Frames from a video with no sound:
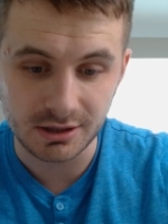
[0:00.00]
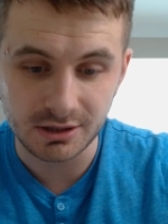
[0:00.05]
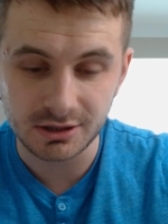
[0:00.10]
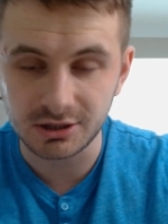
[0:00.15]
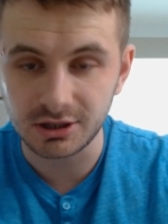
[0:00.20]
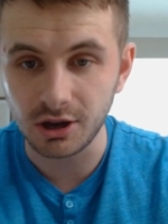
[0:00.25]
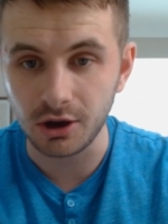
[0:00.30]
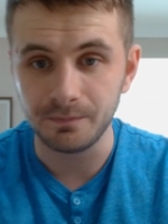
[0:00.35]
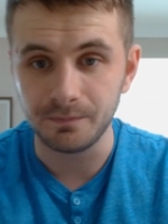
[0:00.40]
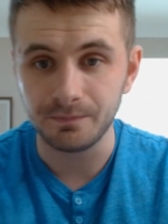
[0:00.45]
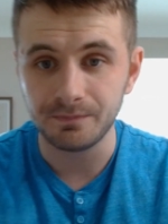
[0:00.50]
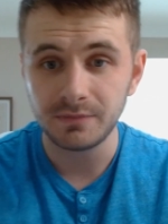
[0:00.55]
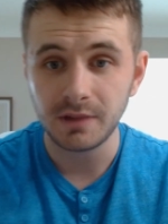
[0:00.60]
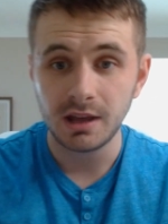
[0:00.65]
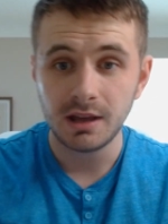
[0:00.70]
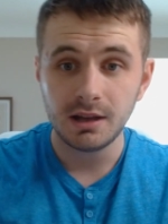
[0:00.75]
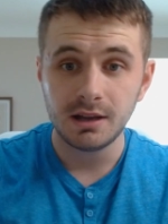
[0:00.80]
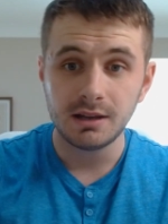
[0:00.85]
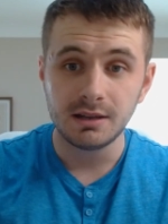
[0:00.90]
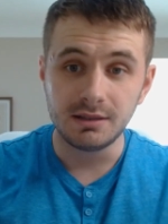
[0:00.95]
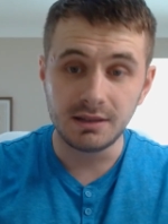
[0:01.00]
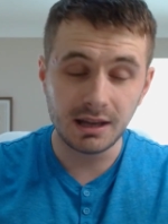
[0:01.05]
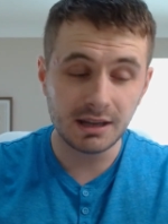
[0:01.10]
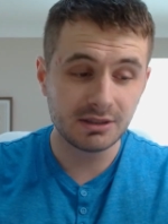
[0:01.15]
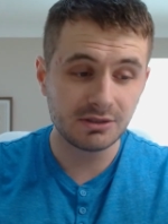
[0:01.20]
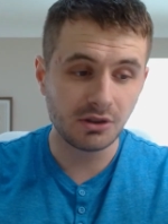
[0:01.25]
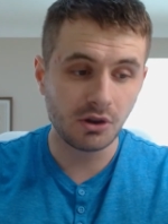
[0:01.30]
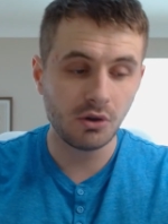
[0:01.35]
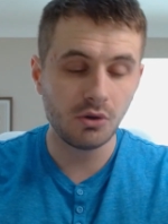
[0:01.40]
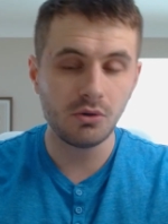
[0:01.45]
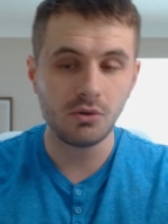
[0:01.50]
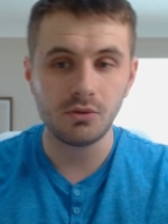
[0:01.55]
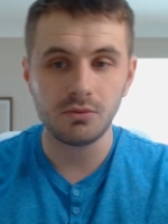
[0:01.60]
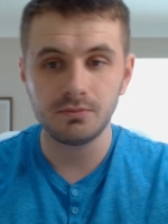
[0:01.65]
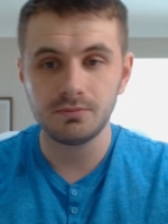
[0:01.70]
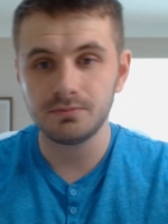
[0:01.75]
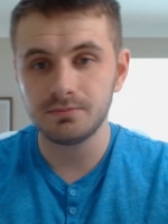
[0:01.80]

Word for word: So Nexo